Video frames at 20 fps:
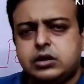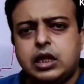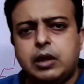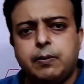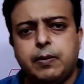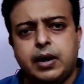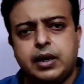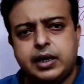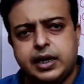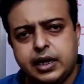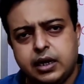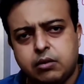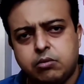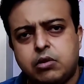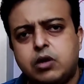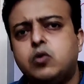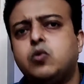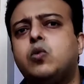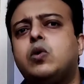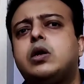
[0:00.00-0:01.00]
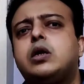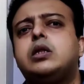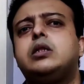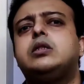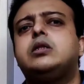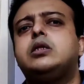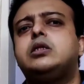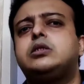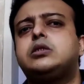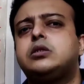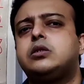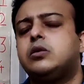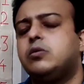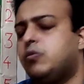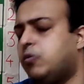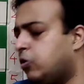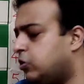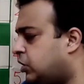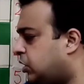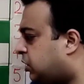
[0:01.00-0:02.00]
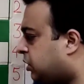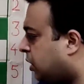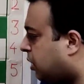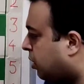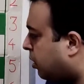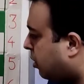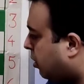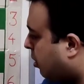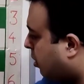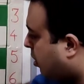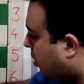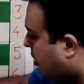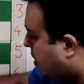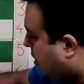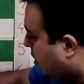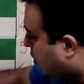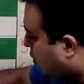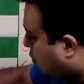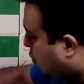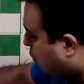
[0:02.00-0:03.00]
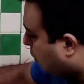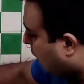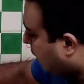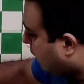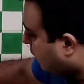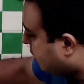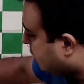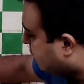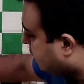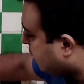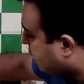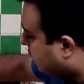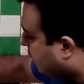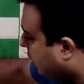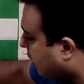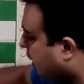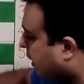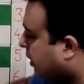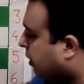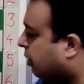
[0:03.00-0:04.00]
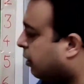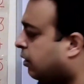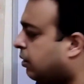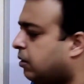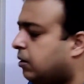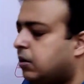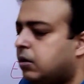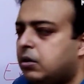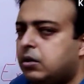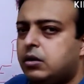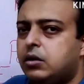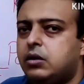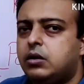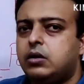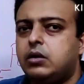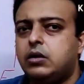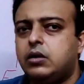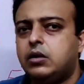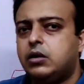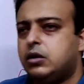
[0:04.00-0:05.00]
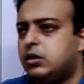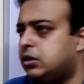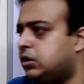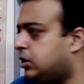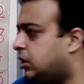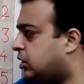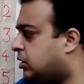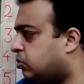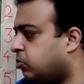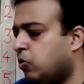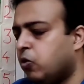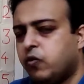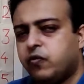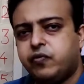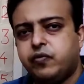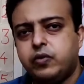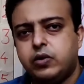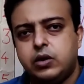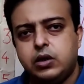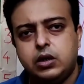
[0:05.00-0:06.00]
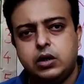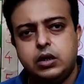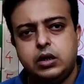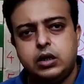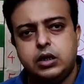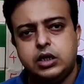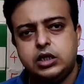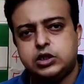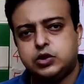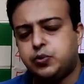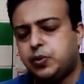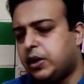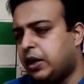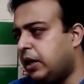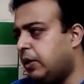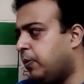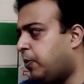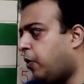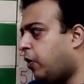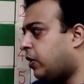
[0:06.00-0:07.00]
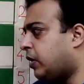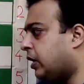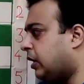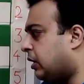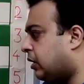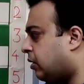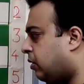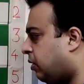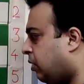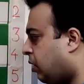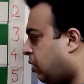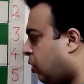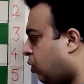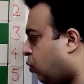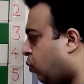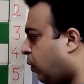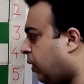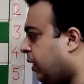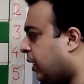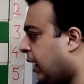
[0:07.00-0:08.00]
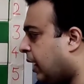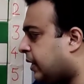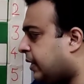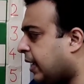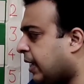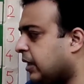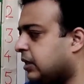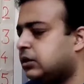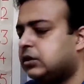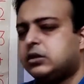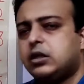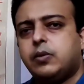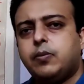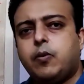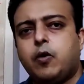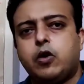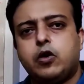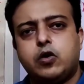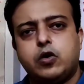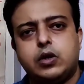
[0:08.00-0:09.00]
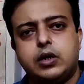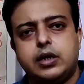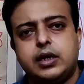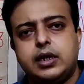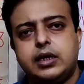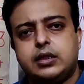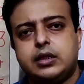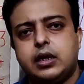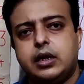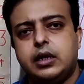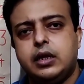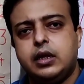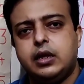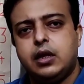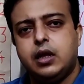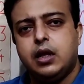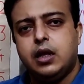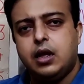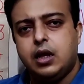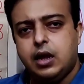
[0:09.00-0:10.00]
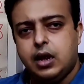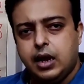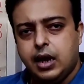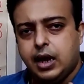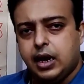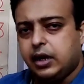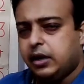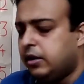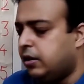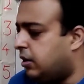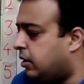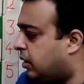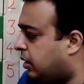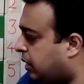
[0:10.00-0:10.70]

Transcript: thematic maneuver in this position, queen c3. This move is very important. Queen attacks the pawn on a3, and